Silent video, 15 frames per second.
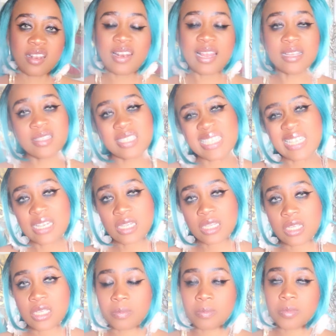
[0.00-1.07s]
let
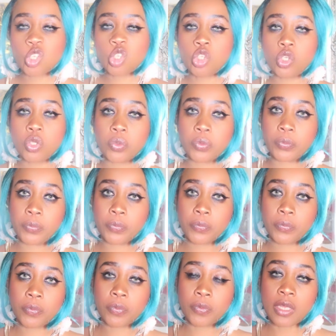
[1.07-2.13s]
him go
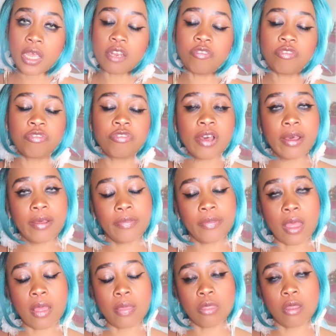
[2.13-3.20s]
and
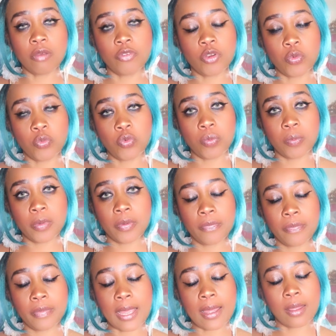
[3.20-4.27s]
find another
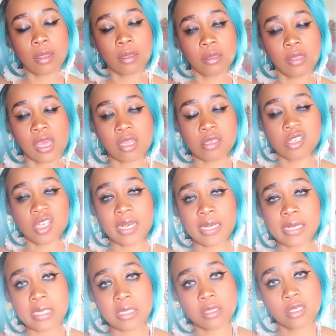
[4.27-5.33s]
woman that can
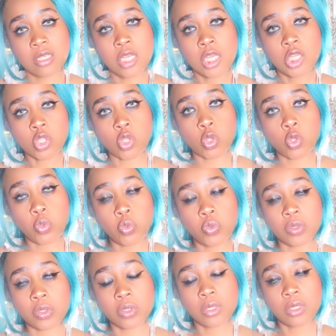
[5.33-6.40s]
clean,
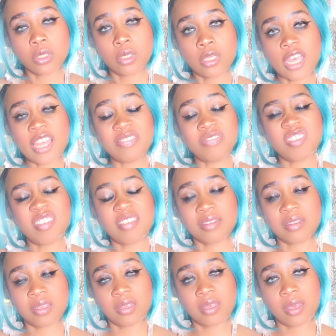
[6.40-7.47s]
cook, and
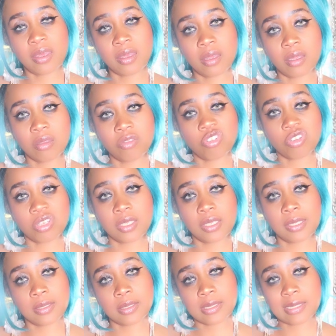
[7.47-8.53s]
take care of the
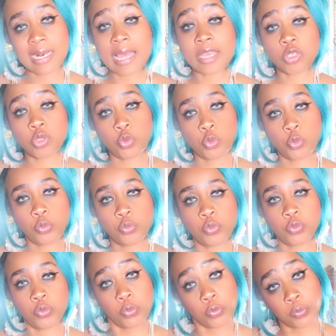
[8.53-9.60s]
kids like you
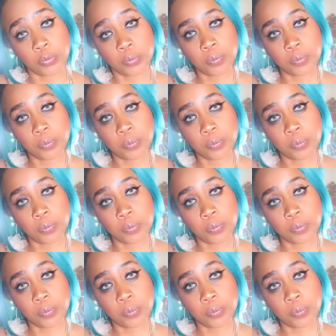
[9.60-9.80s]
do.